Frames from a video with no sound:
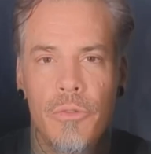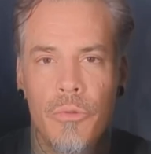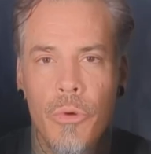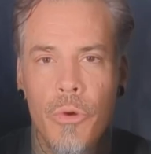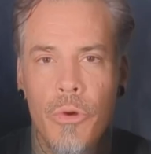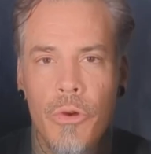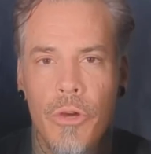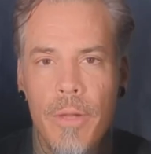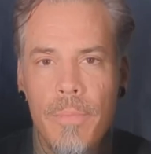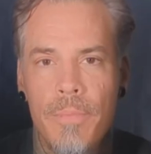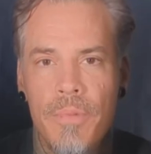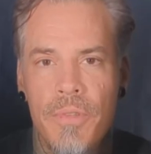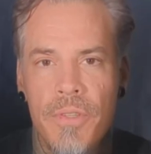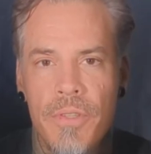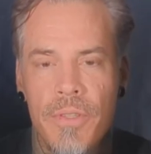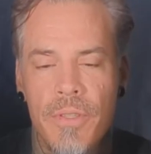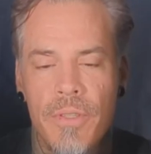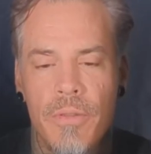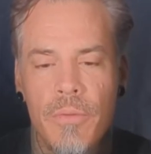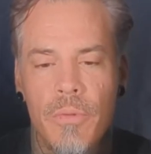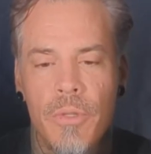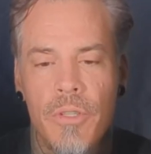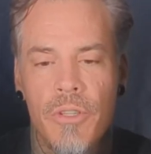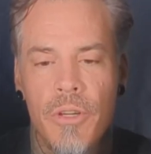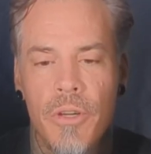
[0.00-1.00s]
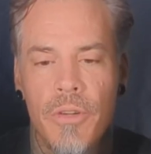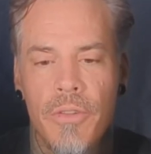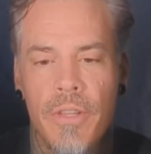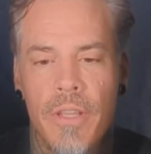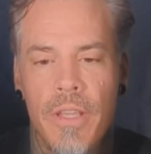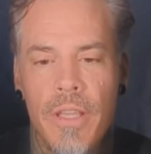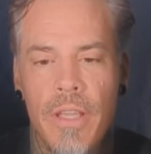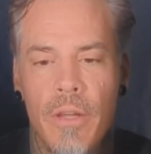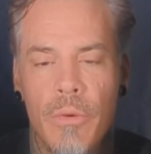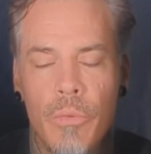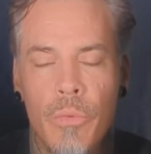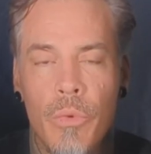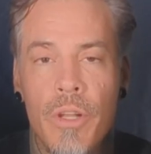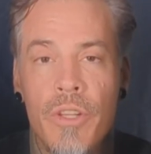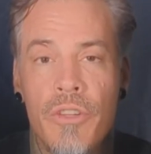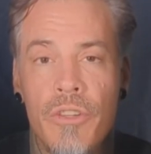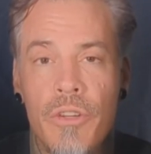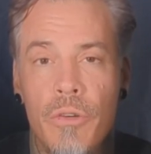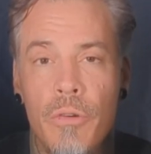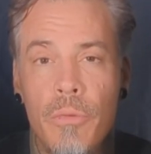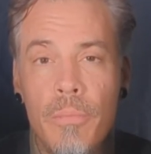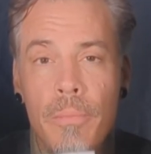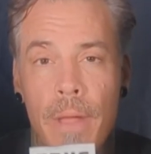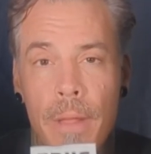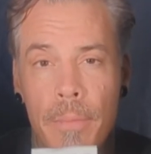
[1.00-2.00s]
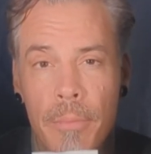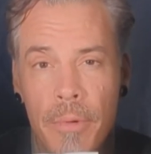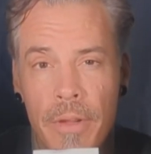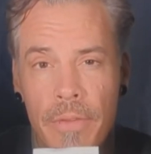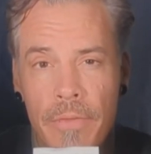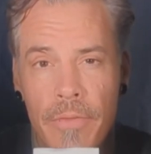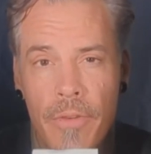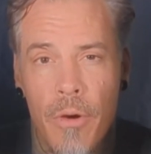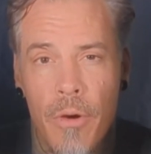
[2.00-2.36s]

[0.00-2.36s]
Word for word: True Grips, which are the original memory